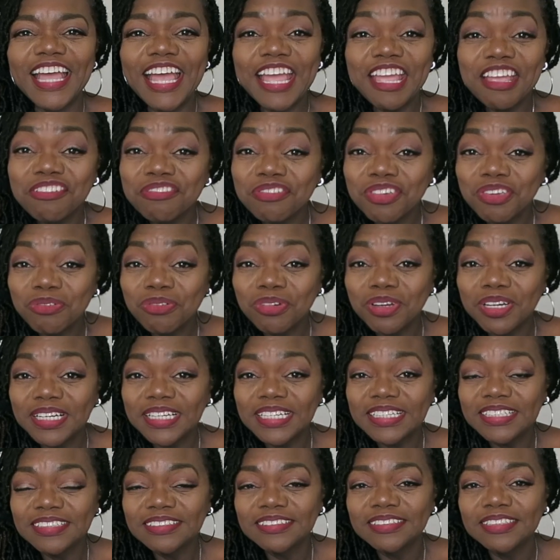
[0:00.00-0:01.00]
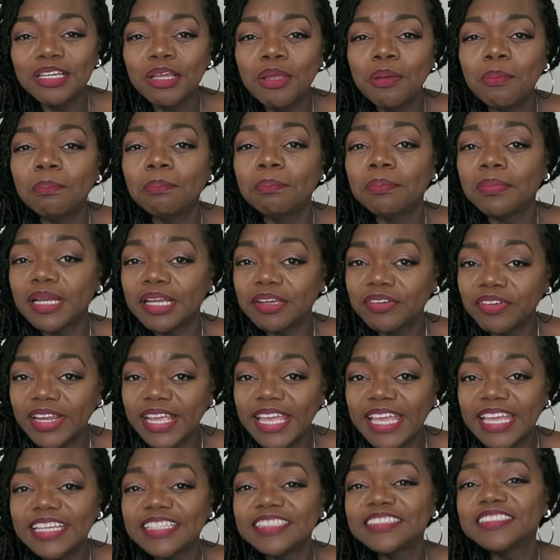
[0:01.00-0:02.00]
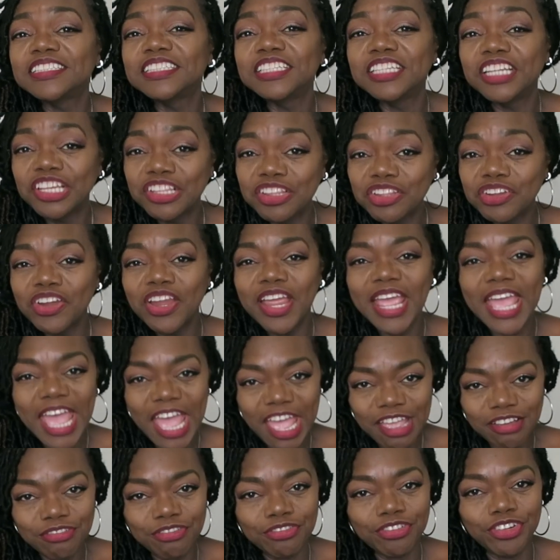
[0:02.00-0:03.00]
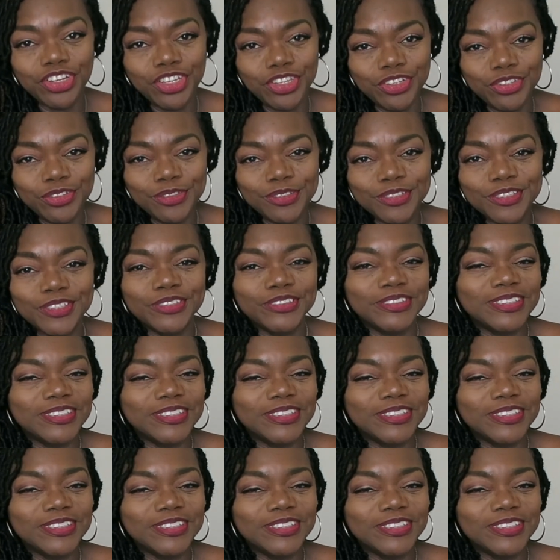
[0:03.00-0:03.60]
Hi everyone, Myra has another hack for you, so